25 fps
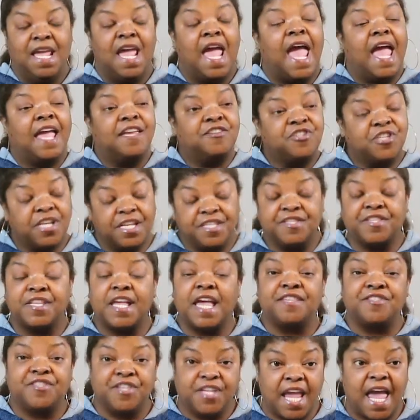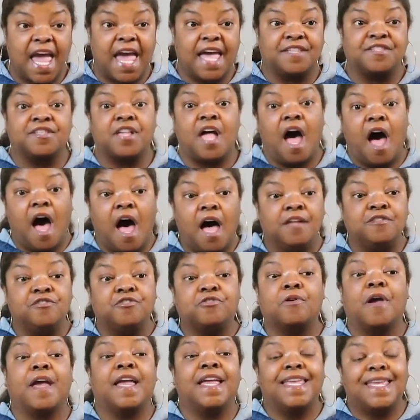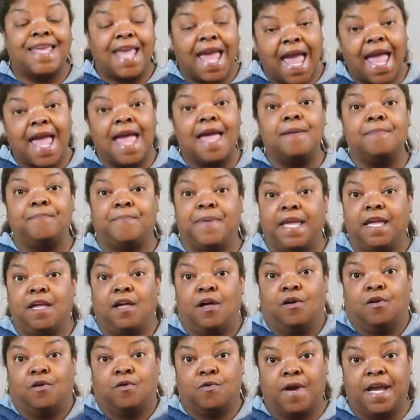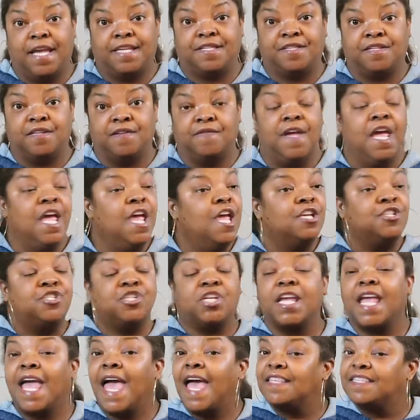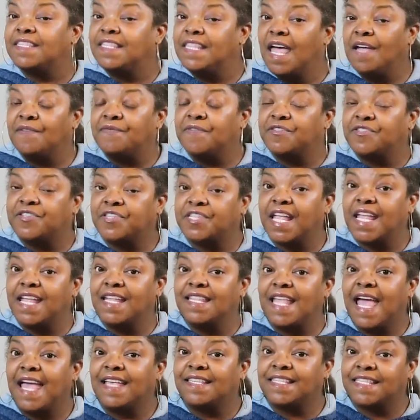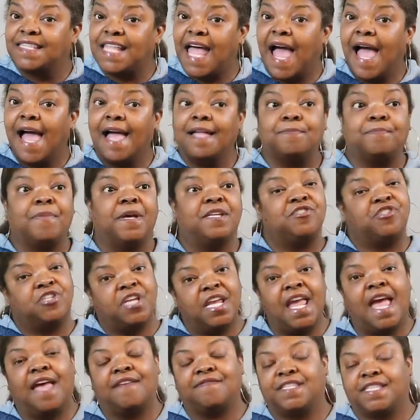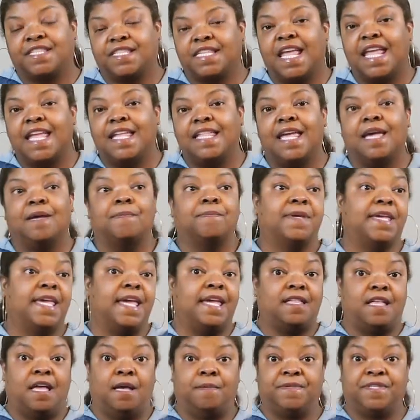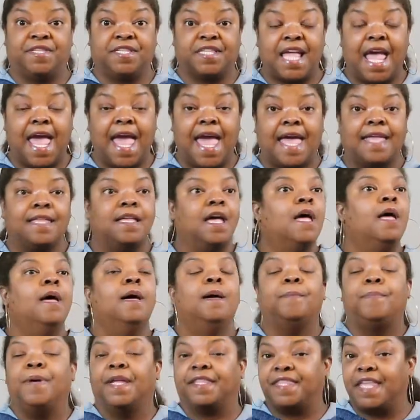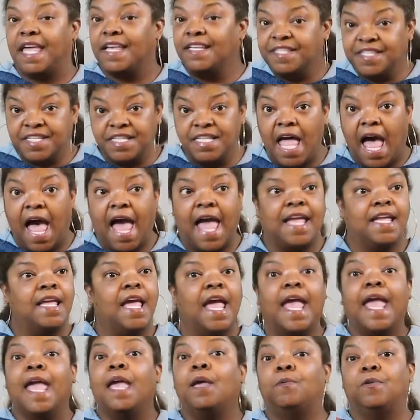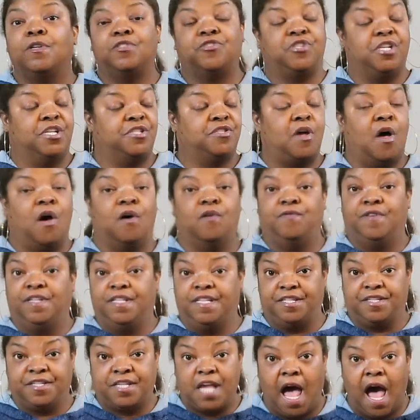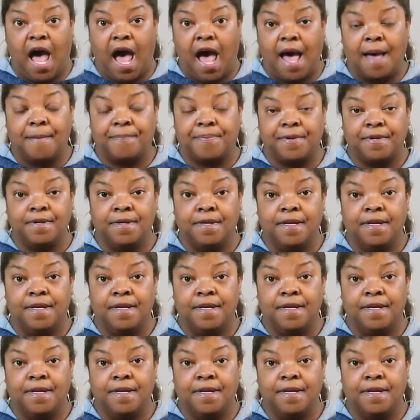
And she says, yes, Andrei can be aggressive. She has never seen that side, but she has seen him get upset. But this night, he was just over the top.